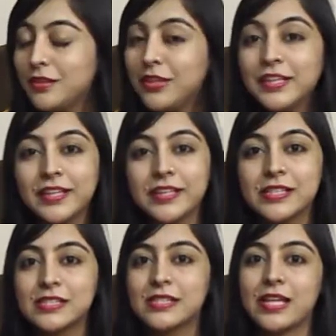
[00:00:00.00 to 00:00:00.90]

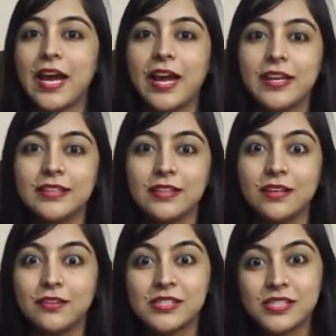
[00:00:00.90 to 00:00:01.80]
readings and
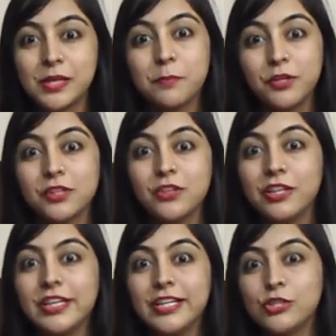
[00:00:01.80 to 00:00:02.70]
stick
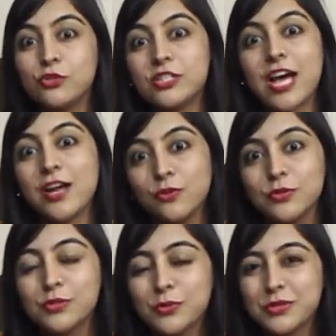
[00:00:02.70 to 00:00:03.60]
particularly to
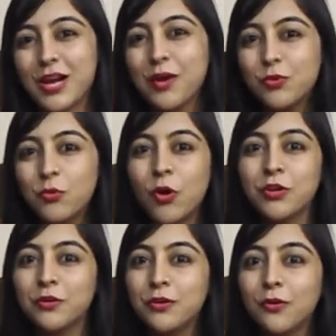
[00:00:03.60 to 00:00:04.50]
tarot zone. So I would
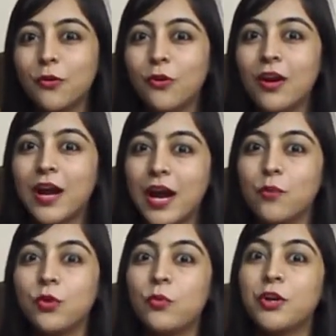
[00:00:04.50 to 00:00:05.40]
want to know,
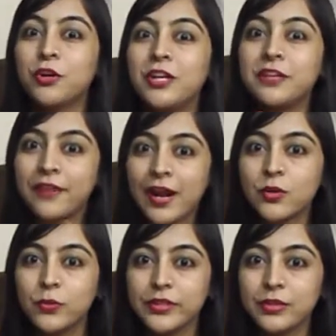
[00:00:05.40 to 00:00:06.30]
I would want to
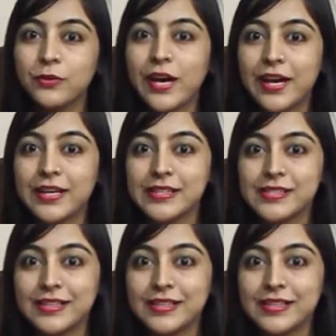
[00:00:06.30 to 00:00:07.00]
interact with you guys.